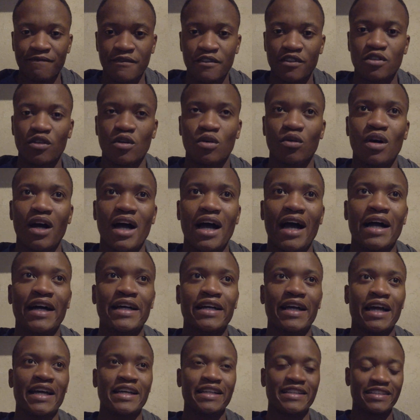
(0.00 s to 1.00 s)
So
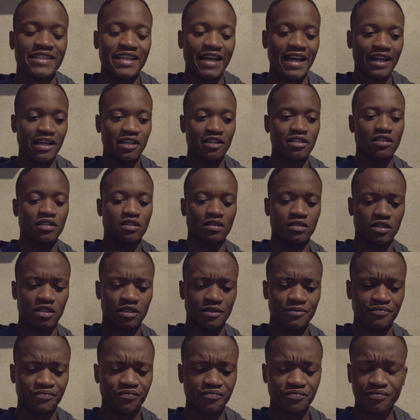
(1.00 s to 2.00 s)
I tackled